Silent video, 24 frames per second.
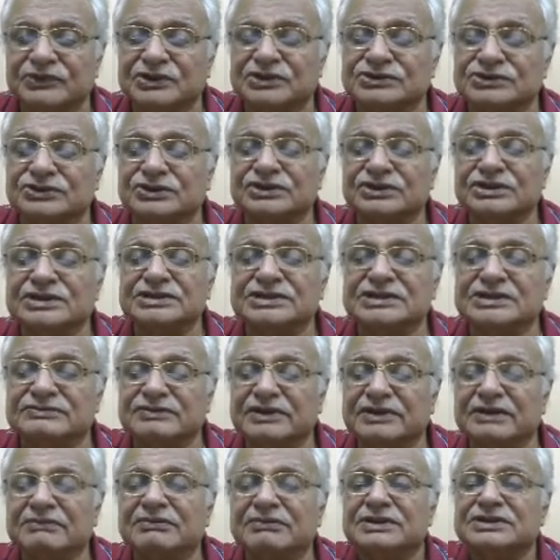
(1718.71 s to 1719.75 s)
So this is
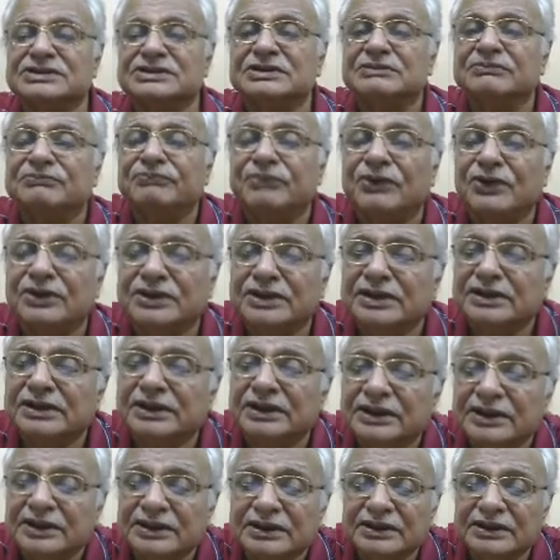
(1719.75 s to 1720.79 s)
very much
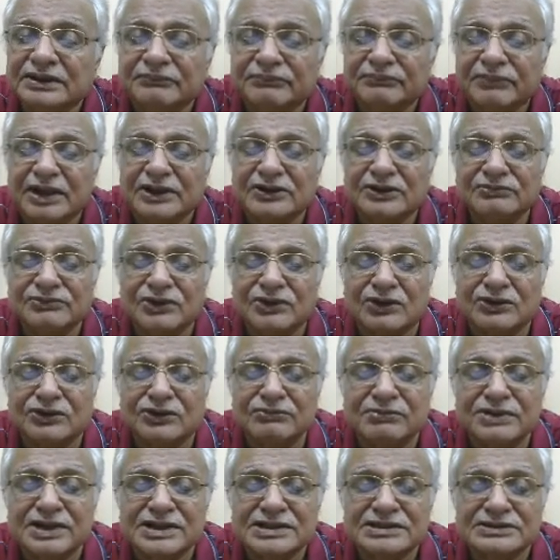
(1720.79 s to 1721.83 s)
important part of
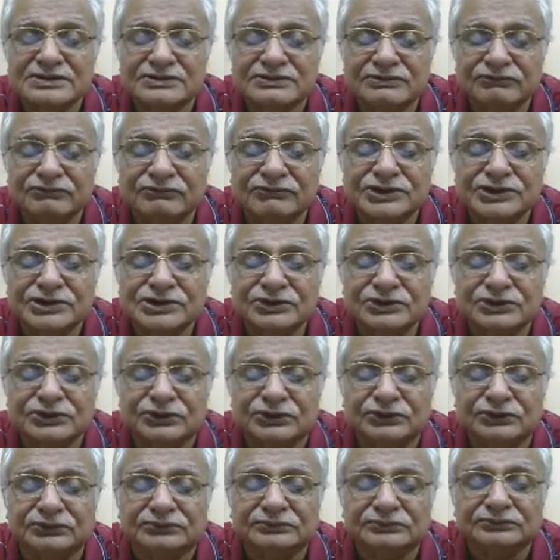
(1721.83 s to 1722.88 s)
documents we
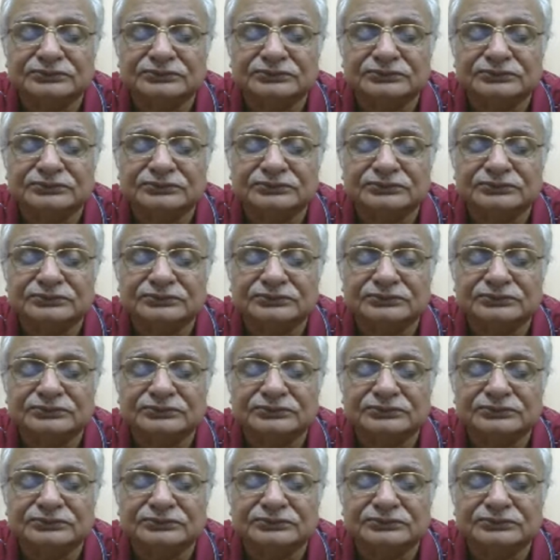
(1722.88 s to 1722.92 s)
should know.